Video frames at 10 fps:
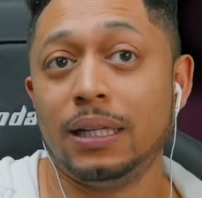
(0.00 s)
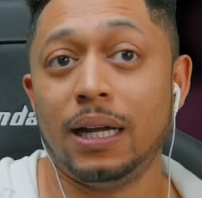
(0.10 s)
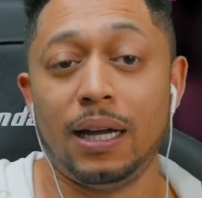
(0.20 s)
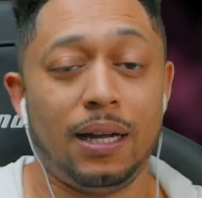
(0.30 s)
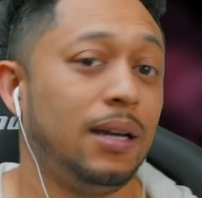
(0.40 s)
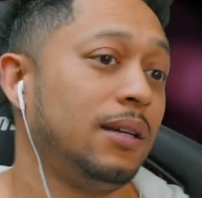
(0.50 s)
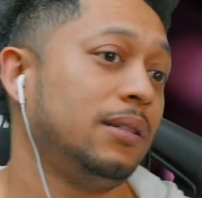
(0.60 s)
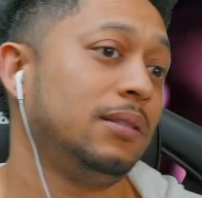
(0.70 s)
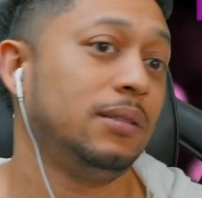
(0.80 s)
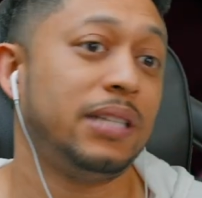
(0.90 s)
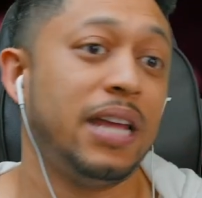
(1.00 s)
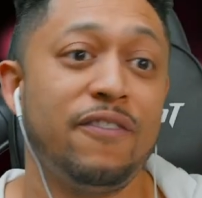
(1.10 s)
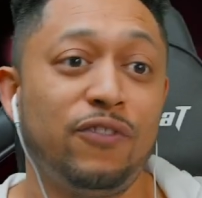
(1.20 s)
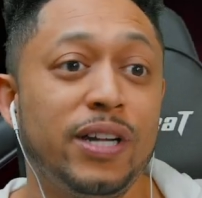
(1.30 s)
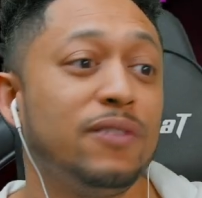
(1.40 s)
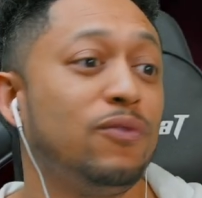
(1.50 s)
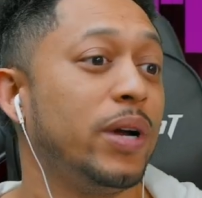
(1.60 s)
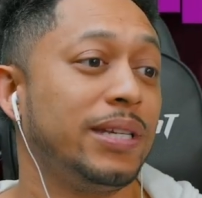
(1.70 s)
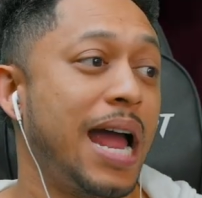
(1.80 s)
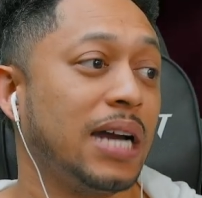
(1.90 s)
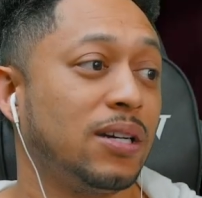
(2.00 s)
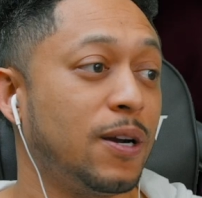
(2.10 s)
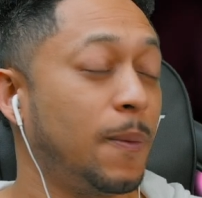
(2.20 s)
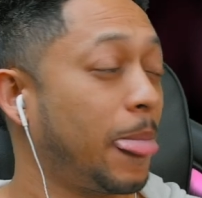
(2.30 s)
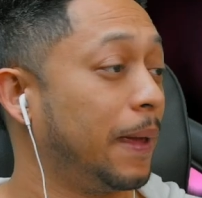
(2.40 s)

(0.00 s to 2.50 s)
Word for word: uh, same Frieza voice actor,